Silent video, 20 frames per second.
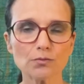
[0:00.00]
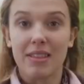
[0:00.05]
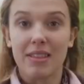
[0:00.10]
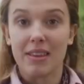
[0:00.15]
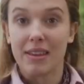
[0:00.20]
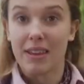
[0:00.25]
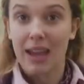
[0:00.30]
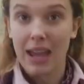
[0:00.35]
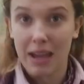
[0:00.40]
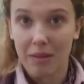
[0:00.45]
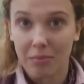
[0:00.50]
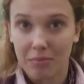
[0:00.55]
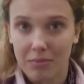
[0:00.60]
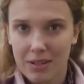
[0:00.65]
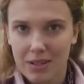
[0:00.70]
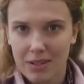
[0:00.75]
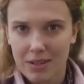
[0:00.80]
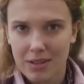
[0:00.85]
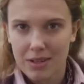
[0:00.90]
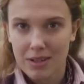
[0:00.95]
The game
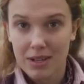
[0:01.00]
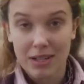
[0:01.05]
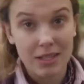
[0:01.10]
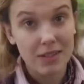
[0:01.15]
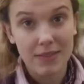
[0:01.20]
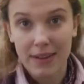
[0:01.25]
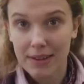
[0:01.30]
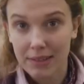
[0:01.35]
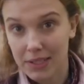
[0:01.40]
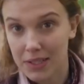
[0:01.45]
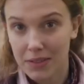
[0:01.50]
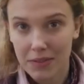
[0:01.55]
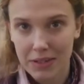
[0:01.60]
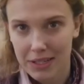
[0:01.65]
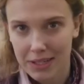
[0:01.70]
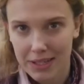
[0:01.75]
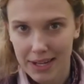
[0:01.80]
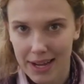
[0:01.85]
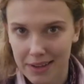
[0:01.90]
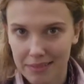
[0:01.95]
has found its
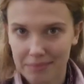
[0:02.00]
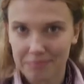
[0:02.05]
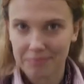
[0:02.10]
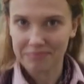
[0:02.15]
feet again.